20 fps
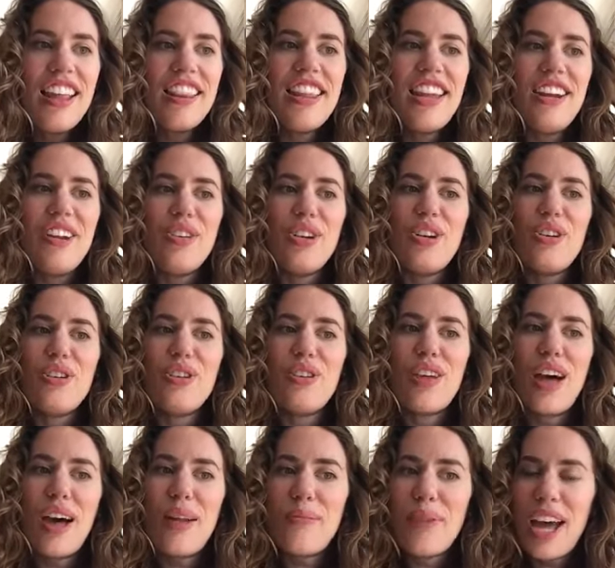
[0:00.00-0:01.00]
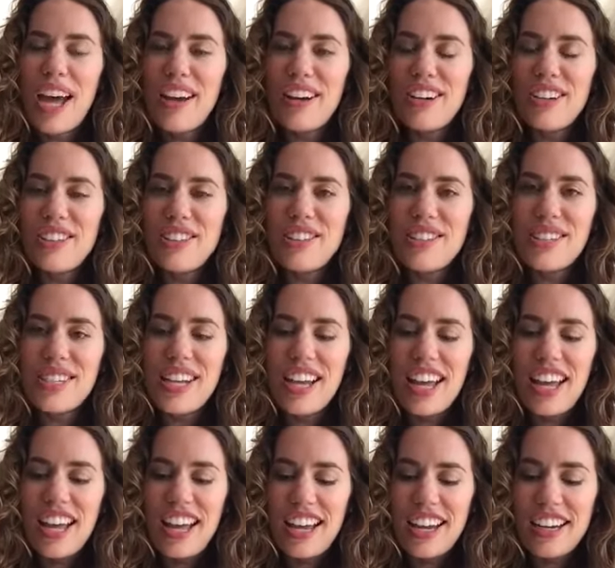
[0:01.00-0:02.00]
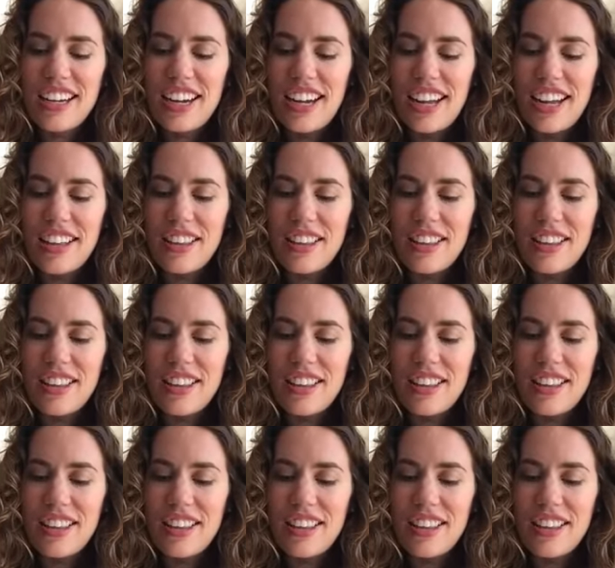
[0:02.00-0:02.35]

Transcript: they know your thought patterns, and